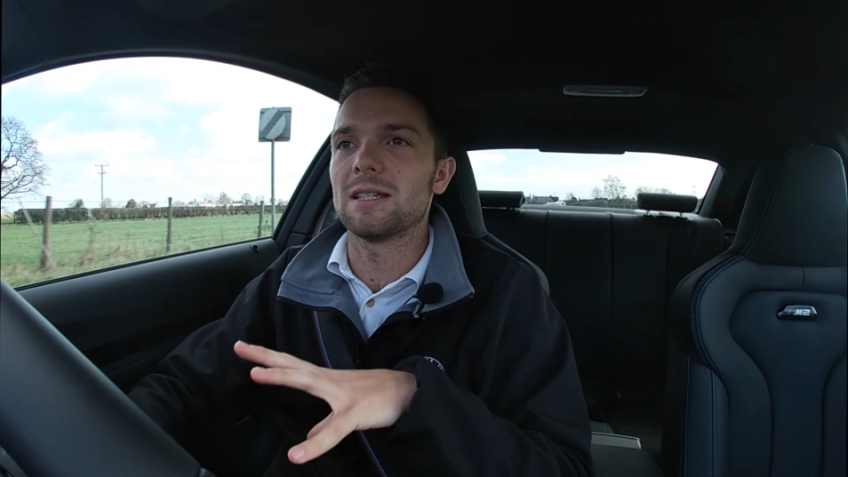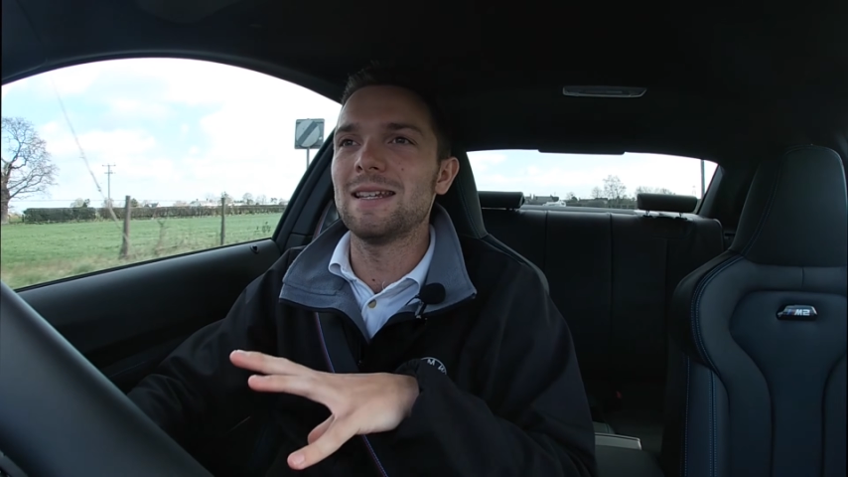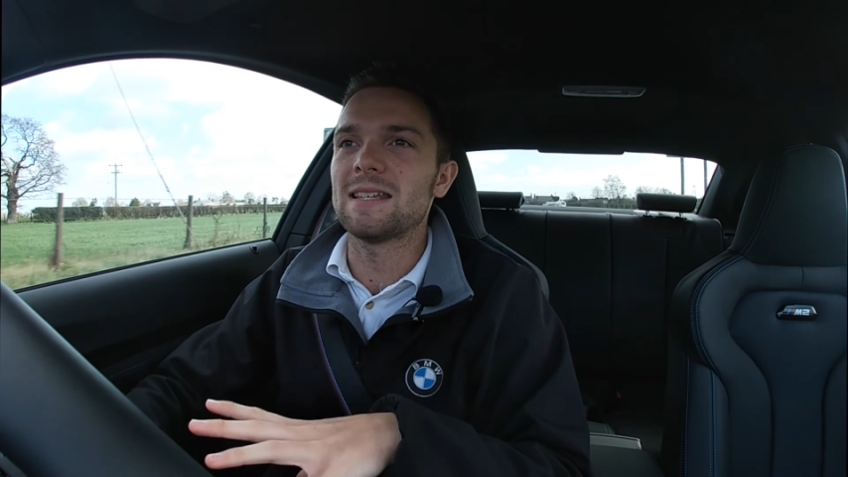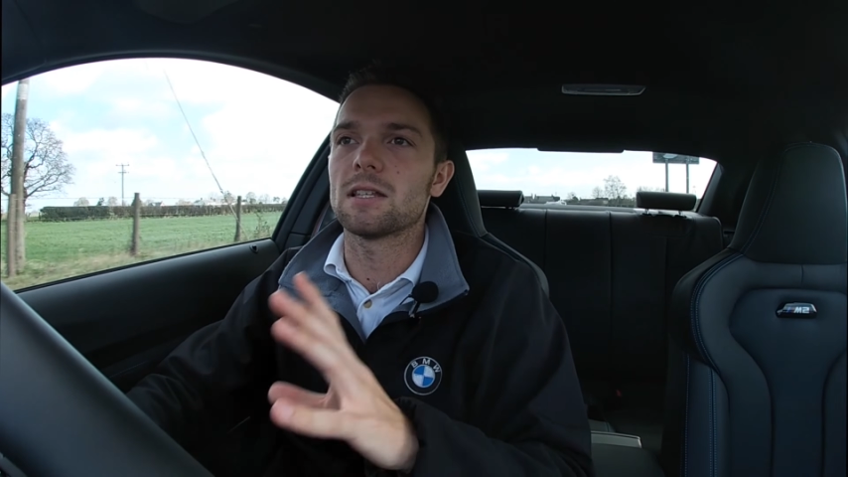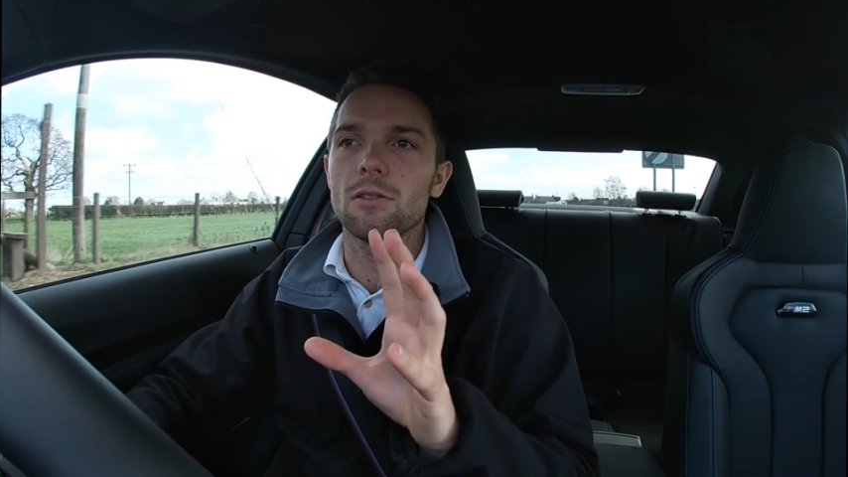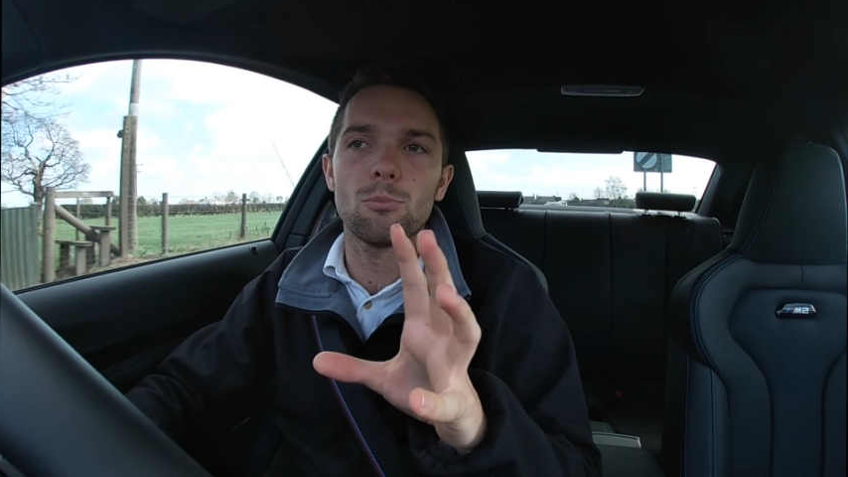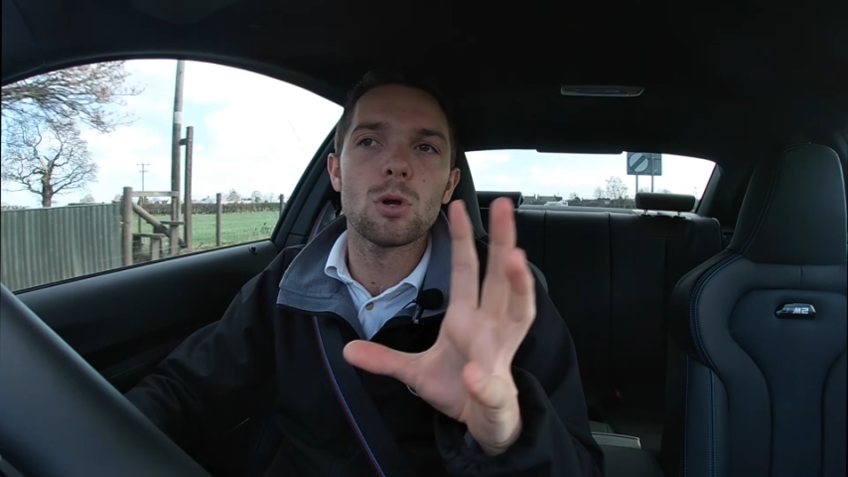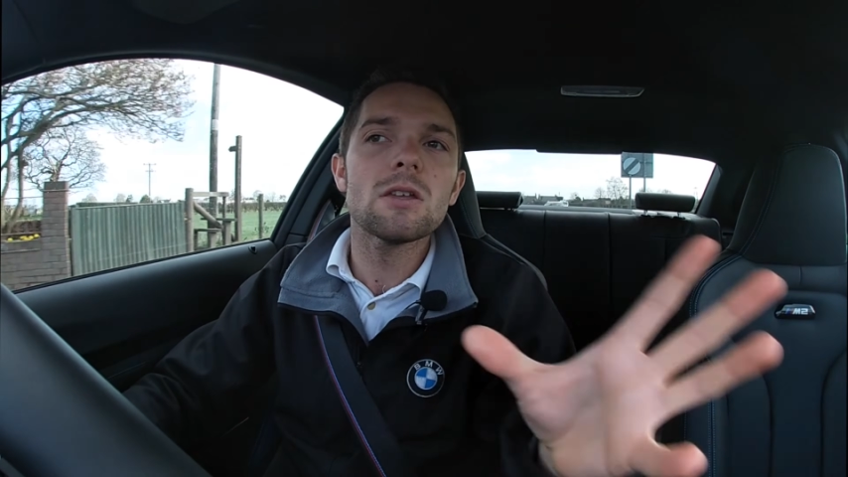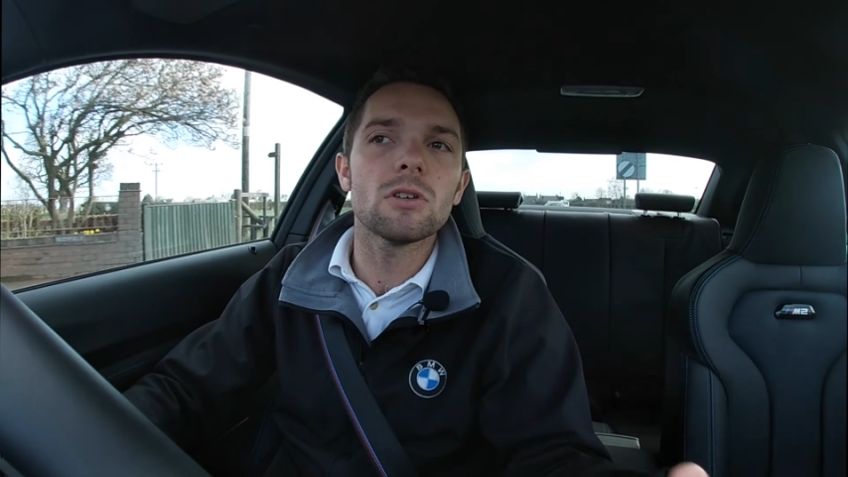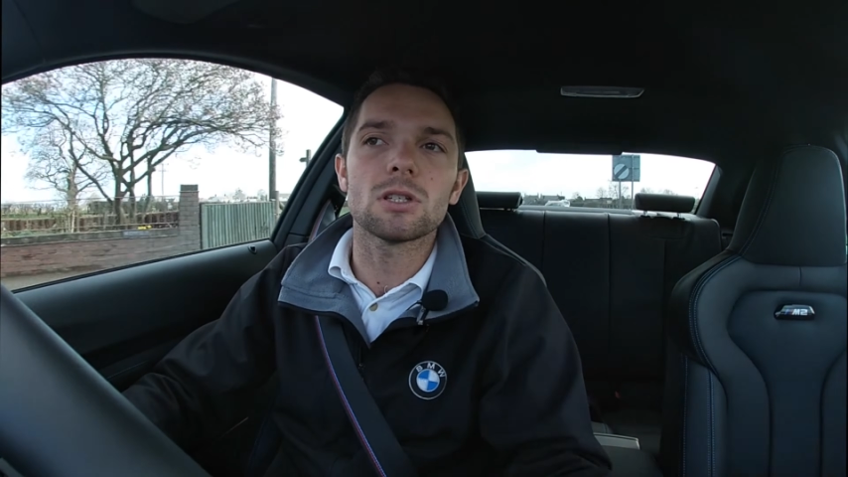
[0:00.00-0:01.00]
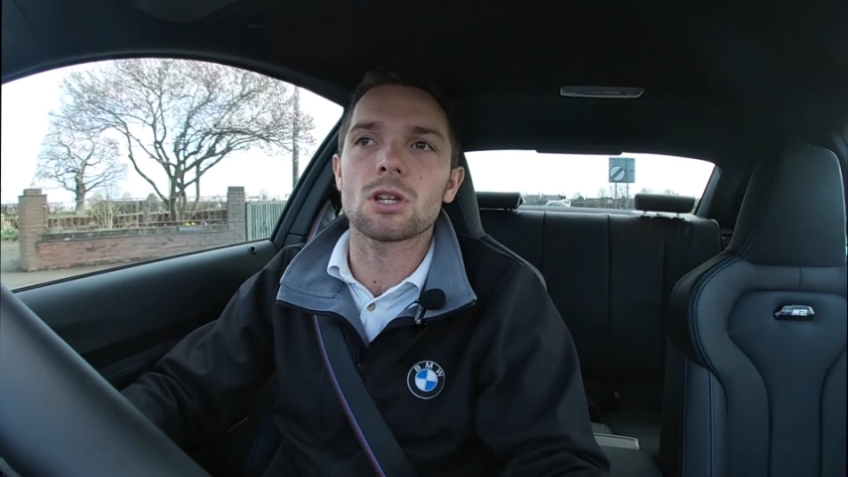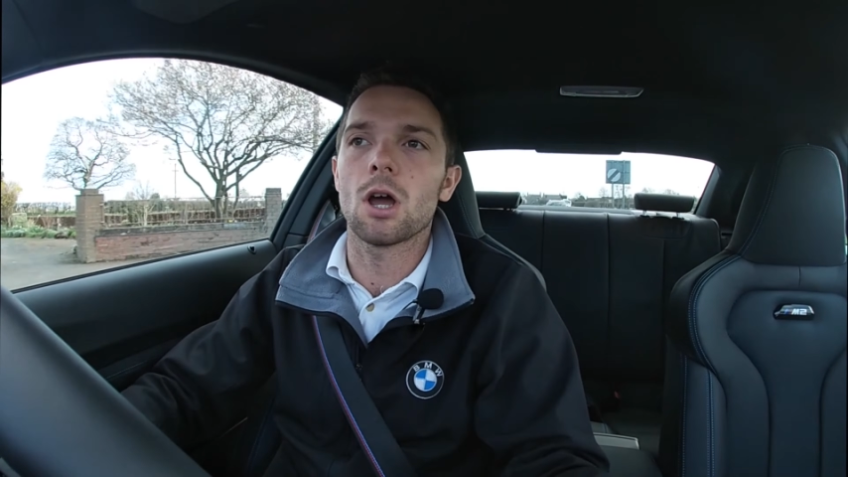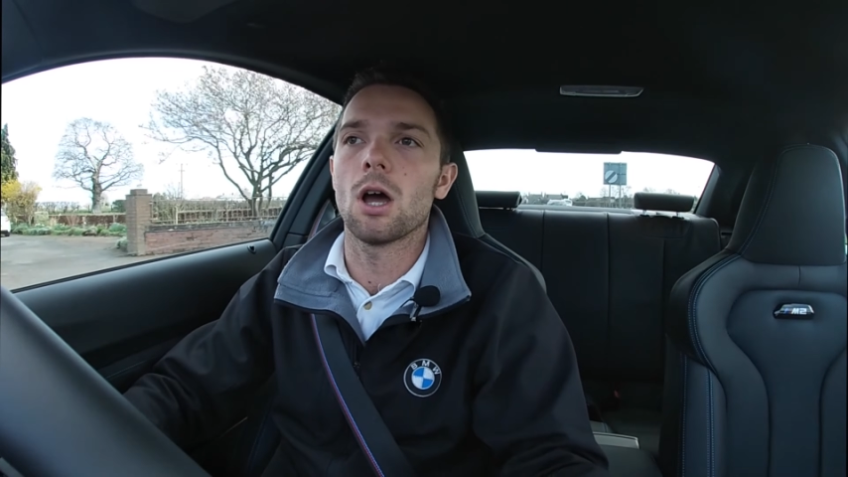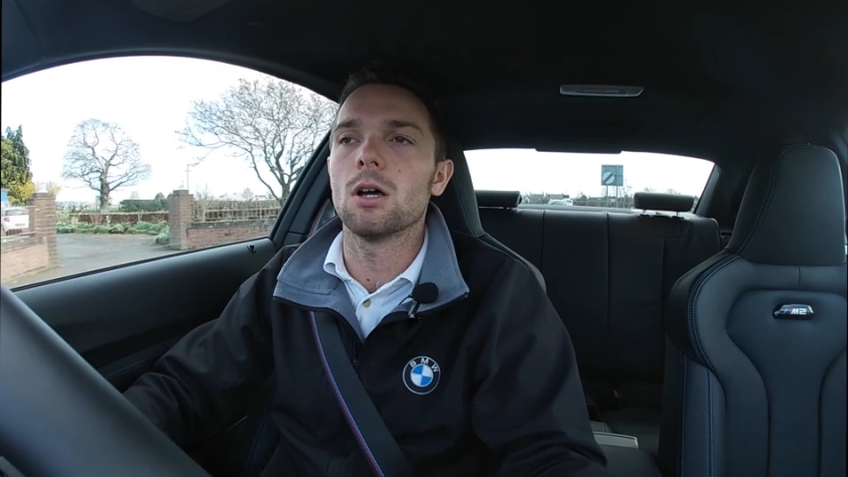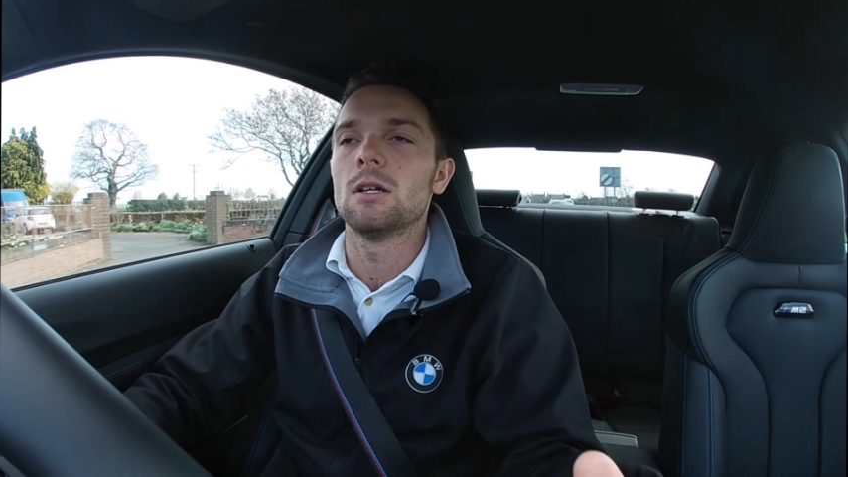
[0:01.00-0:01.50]
at least, the previous
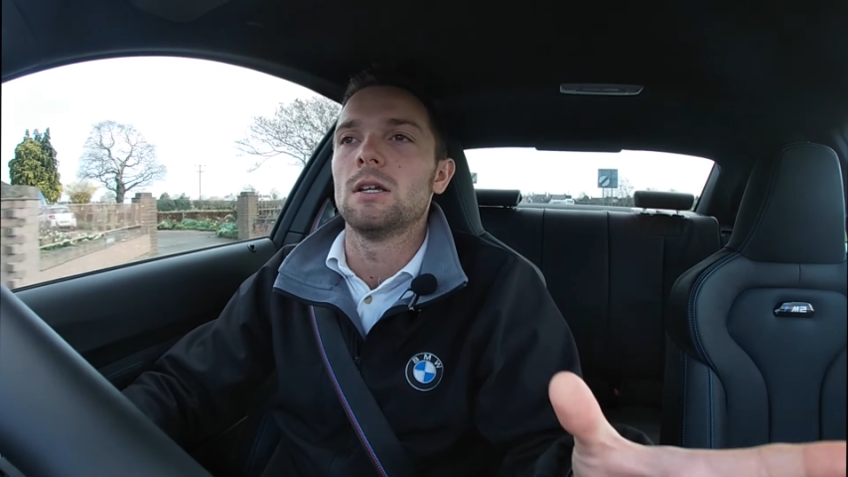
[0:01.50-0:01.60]
car,